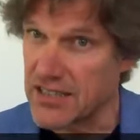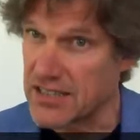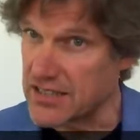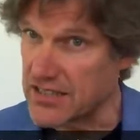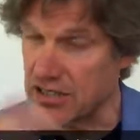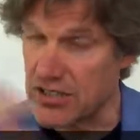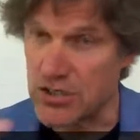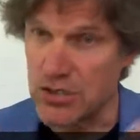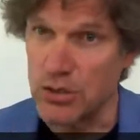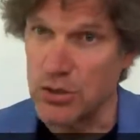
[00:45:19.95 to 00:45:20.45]
and
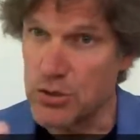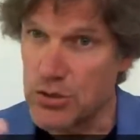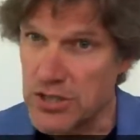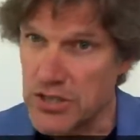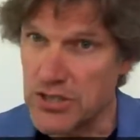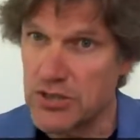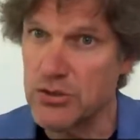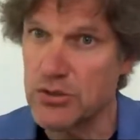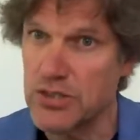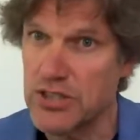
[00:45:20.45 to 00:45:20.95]
there's
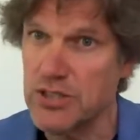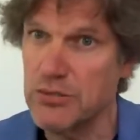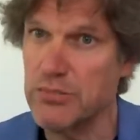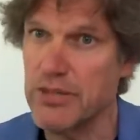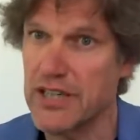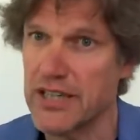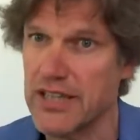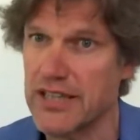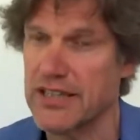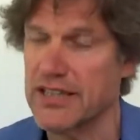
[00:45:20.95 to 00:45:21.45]
lucid
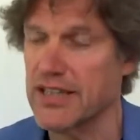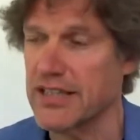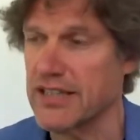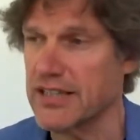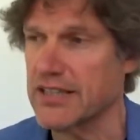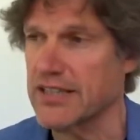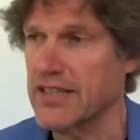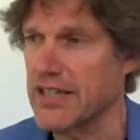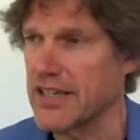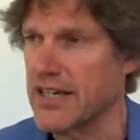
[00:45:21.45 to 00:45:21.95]
dreaming
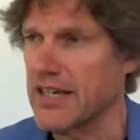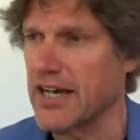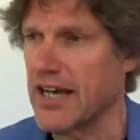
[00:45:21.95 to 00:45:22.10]
and